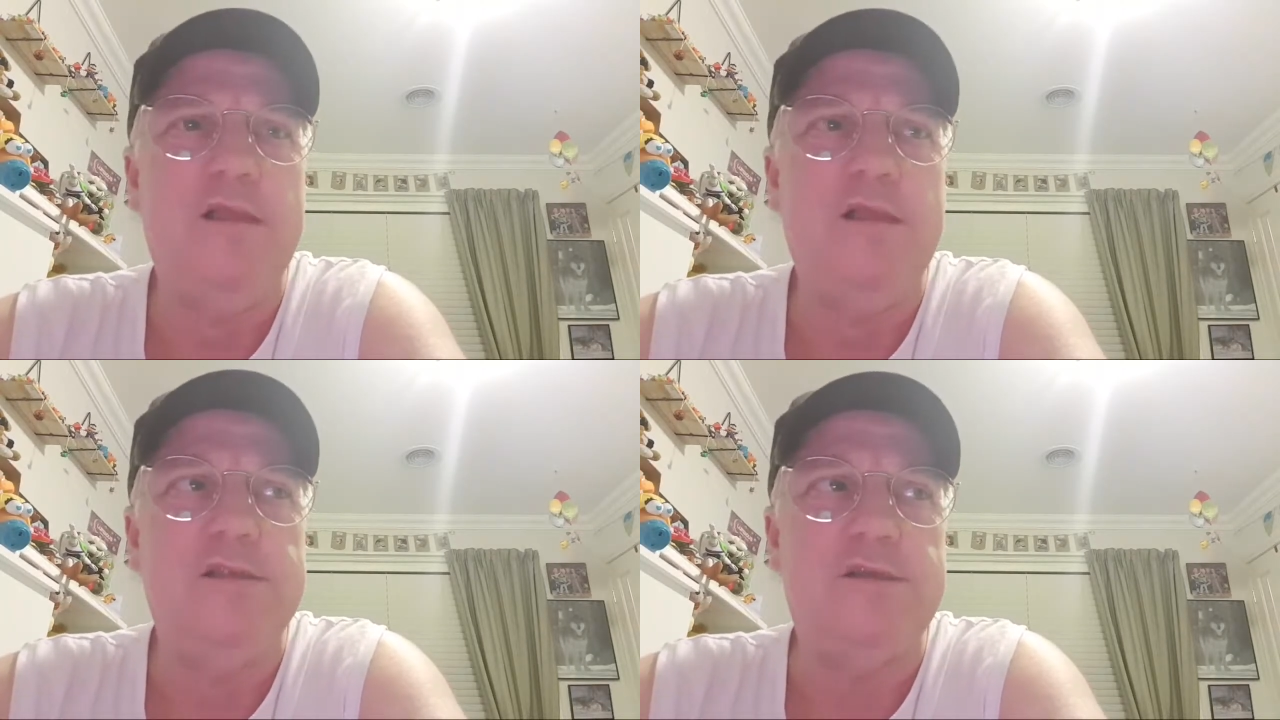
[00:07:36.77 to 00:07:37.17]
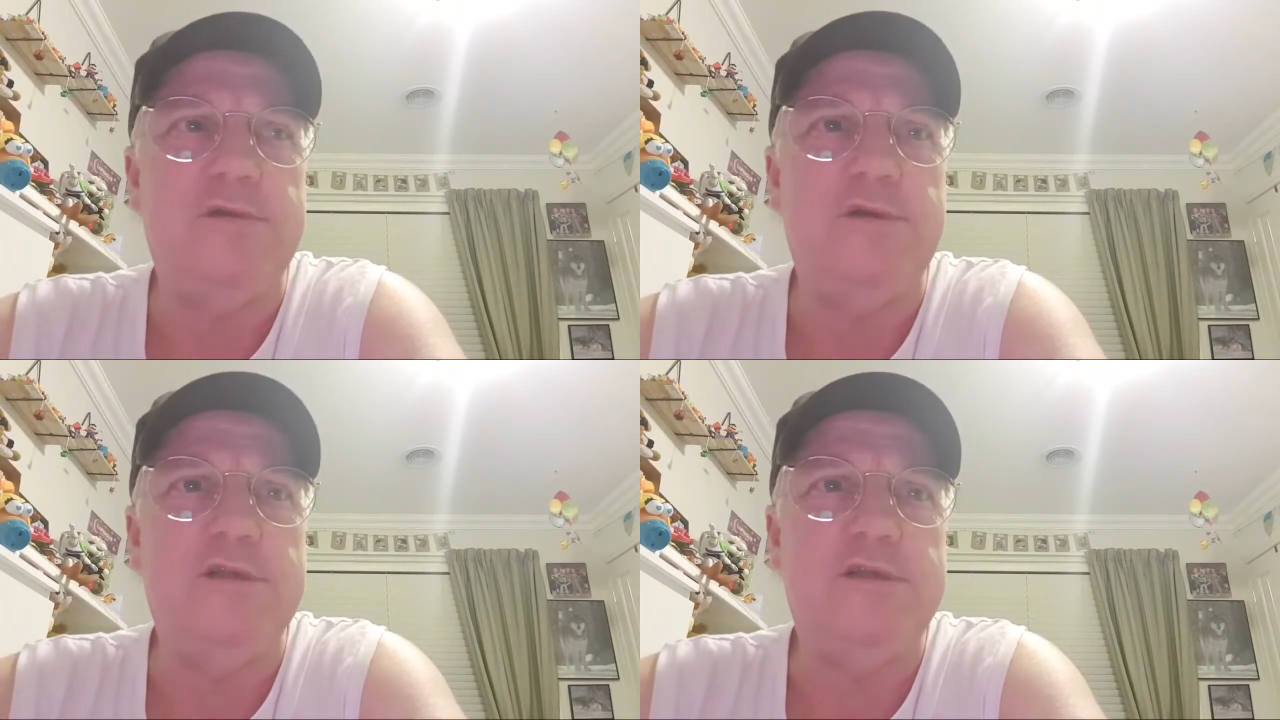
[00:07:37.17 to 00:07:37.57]
So
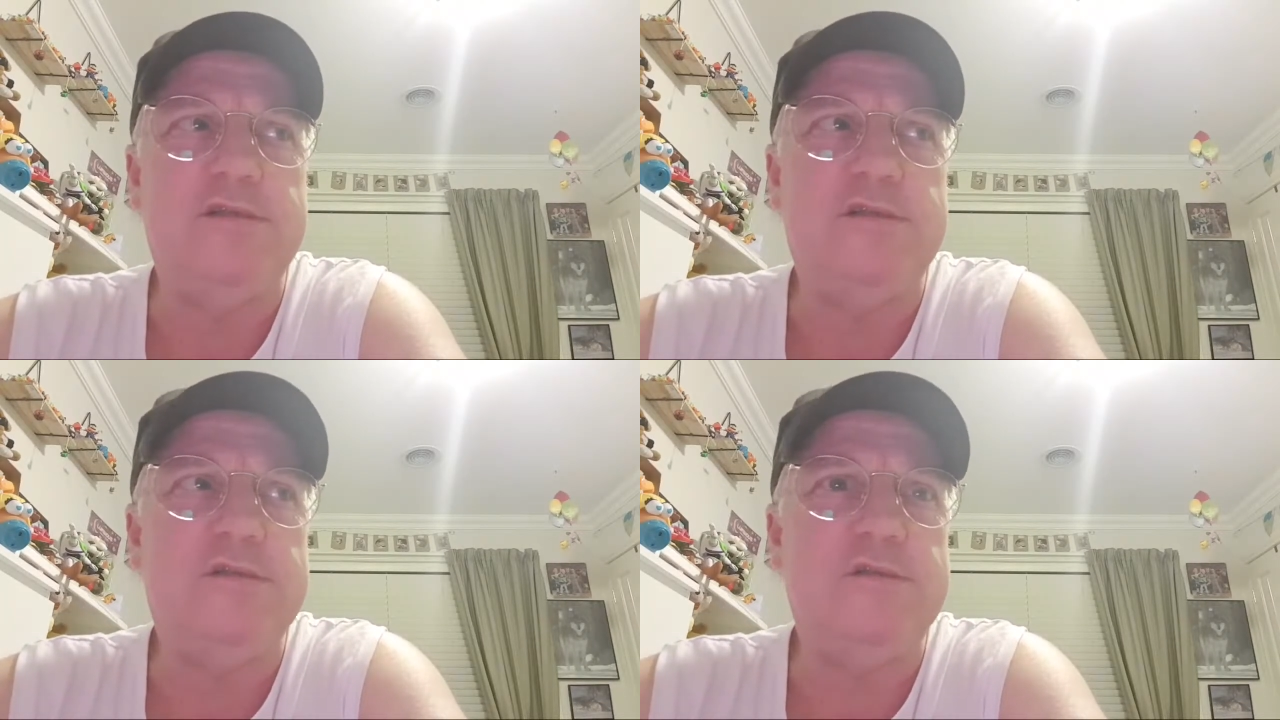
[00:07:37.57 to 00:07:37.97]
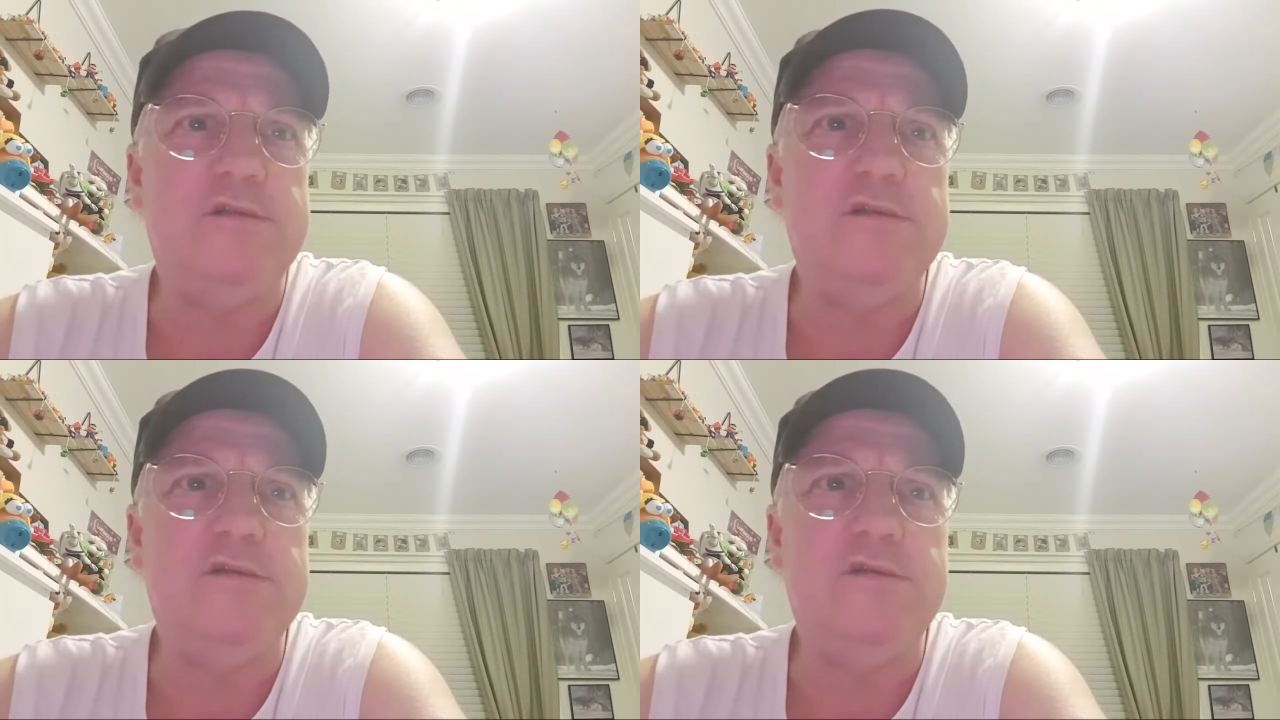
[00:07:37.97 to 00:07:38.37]

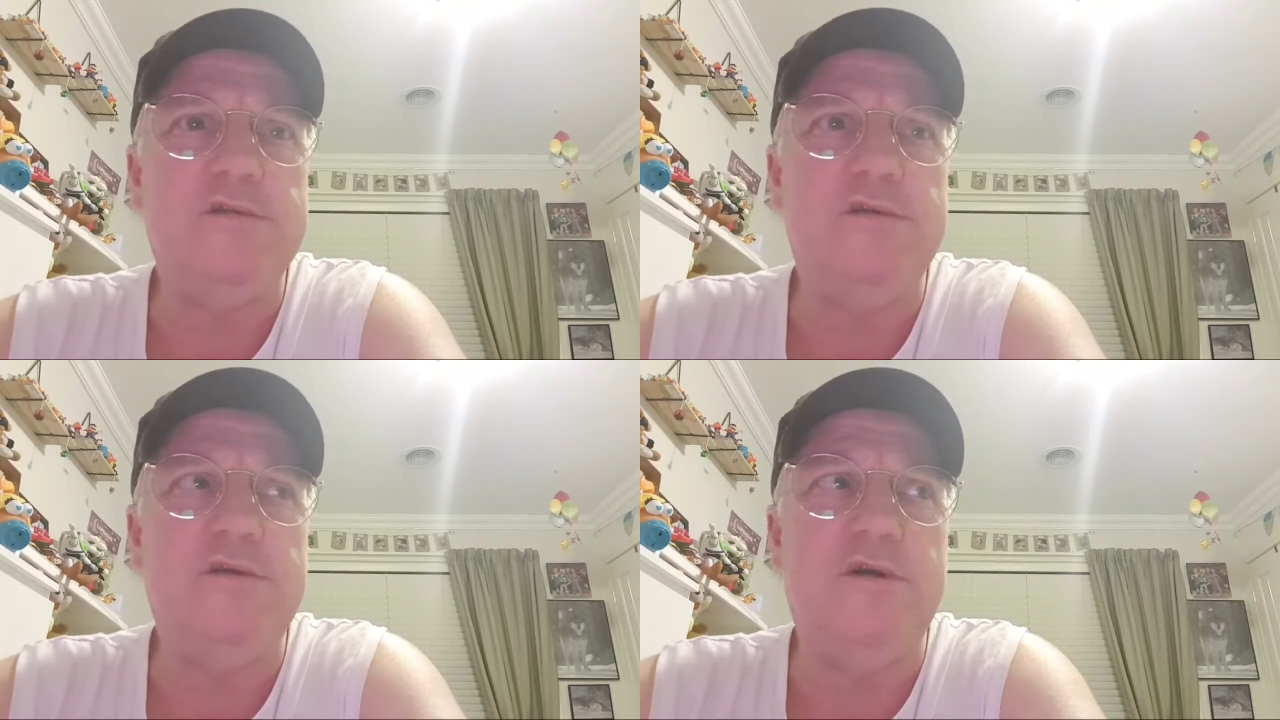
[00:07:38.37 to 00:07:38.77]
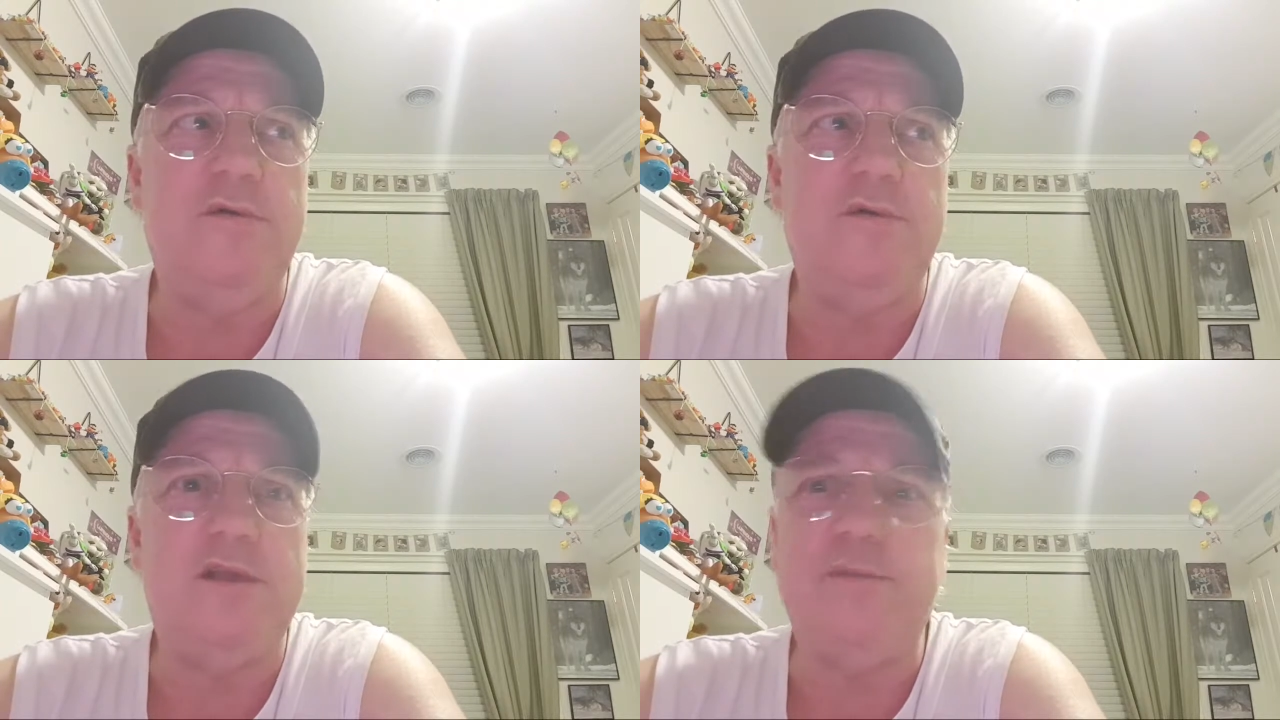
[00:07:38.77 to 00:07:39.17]
I
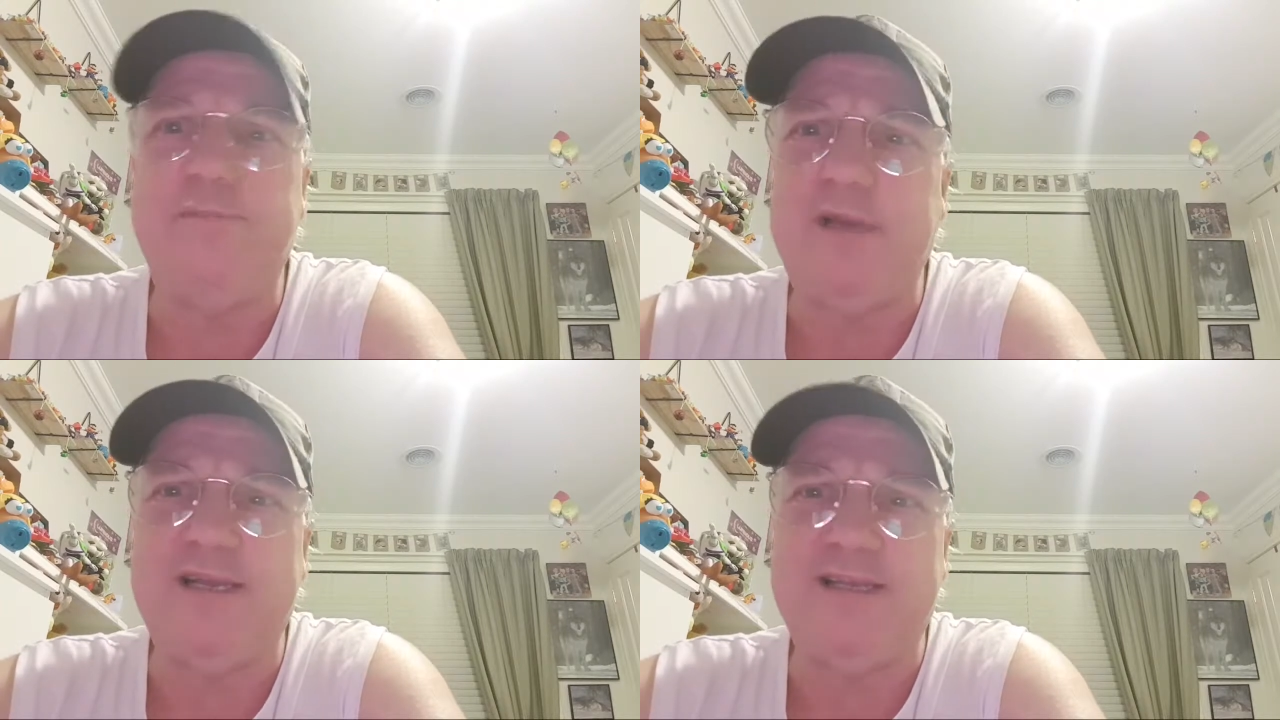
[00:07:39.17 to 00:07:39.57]
want to get back